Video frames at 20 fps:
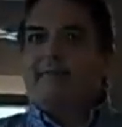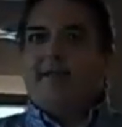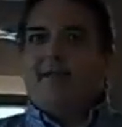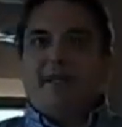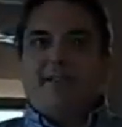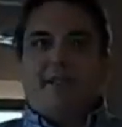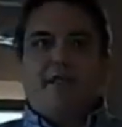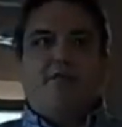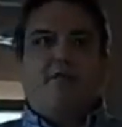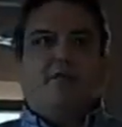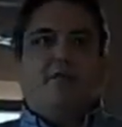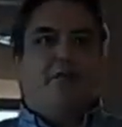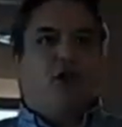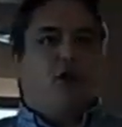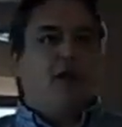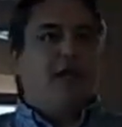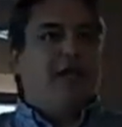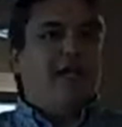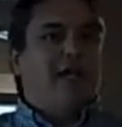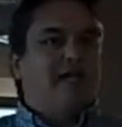I think we've
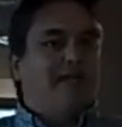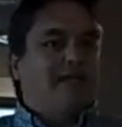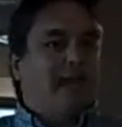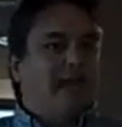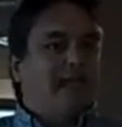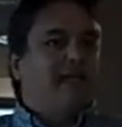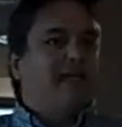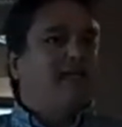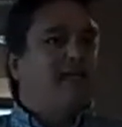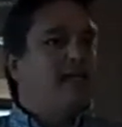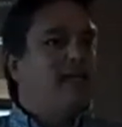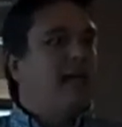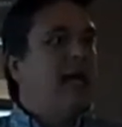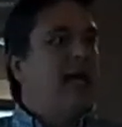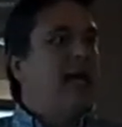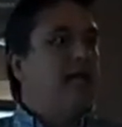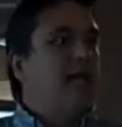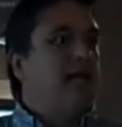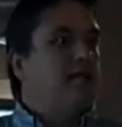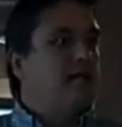all had that in
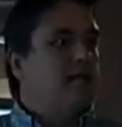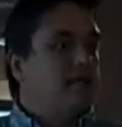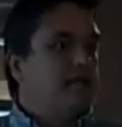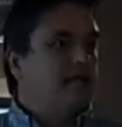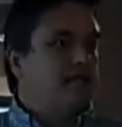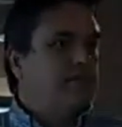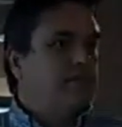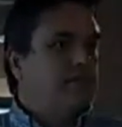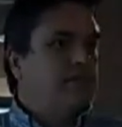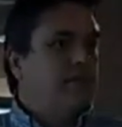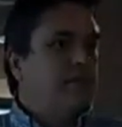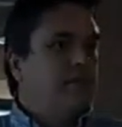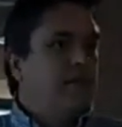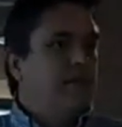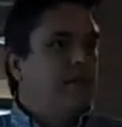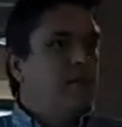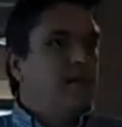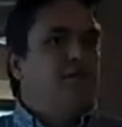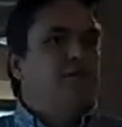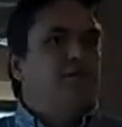class.
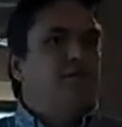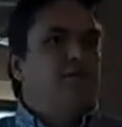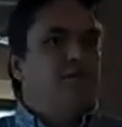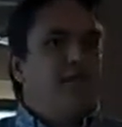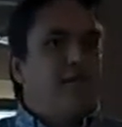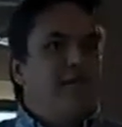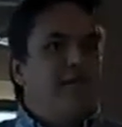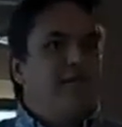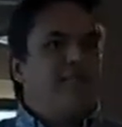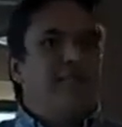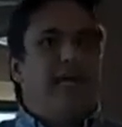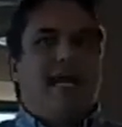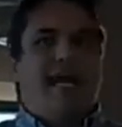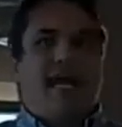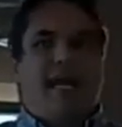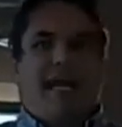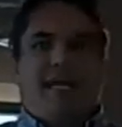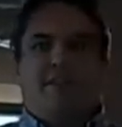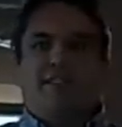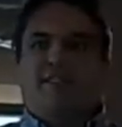Afraid to
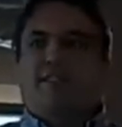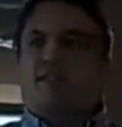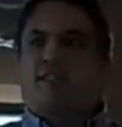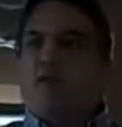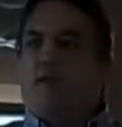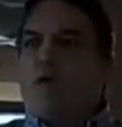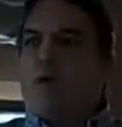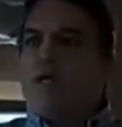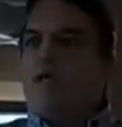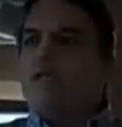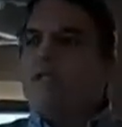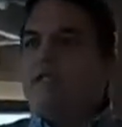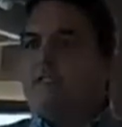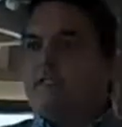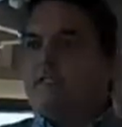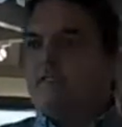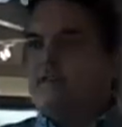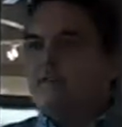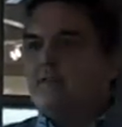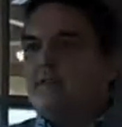ask the question.